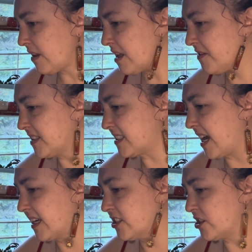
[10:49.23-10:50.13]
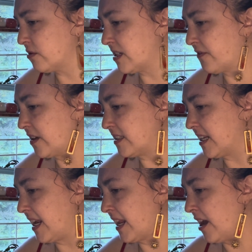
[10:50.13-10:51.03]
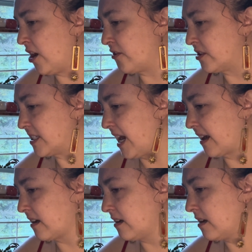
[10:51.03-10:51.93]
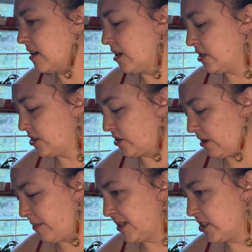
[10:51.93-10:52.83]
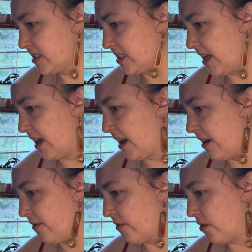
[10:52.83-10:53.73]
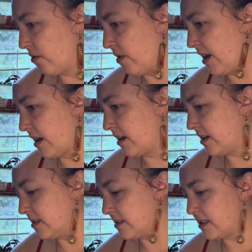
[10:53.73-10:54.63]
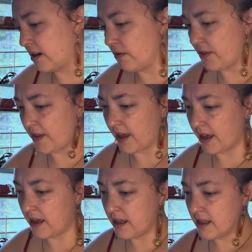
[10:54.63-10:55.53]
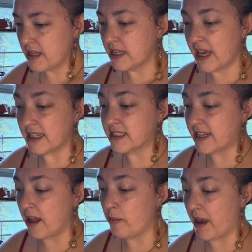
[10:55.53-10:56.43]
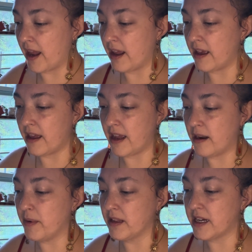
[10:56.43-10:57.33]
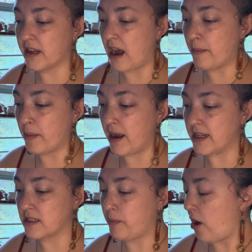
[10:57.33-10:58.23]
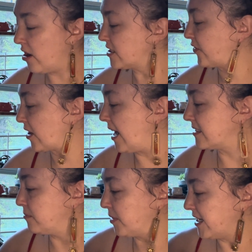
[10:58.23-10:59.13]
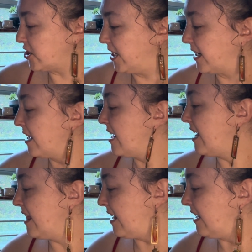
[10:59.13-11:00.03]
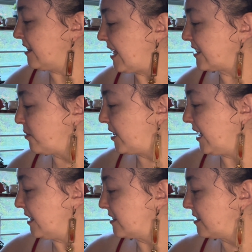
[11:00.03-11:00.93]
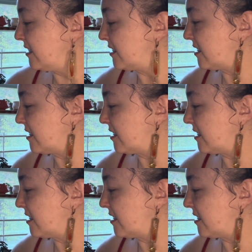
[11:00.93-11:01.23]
this deck is so different than any other deck. So let me just see real quick, because I don't think, yeah, stalemate, inability to compromise, a pause for contemplation. That's what it is. It's